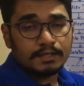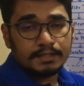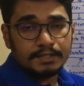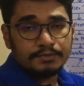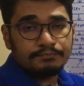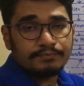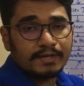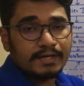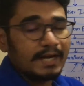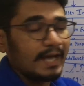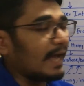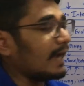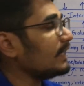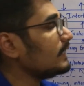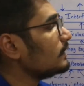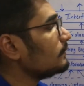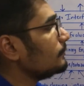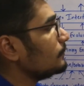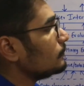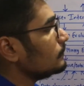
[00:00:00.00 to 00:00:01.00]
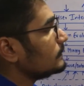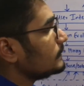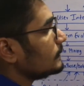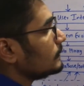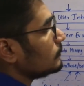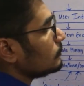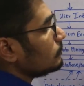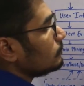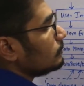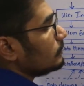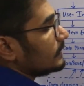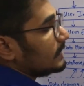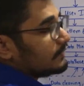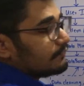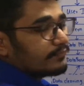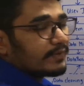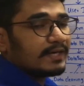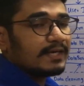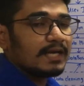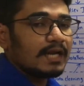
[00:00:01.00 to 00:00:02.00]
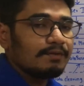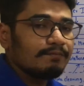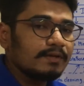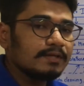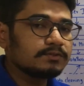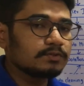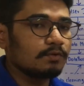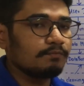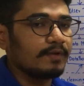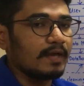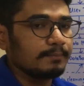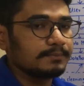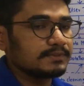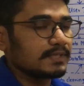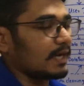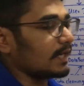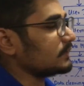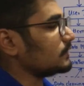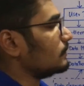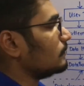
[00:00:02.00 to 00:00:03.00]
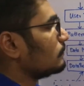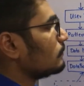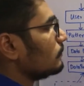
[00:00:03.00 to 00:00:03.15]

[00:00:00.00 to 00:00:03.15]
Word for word: different attributes into different levels of abstraction.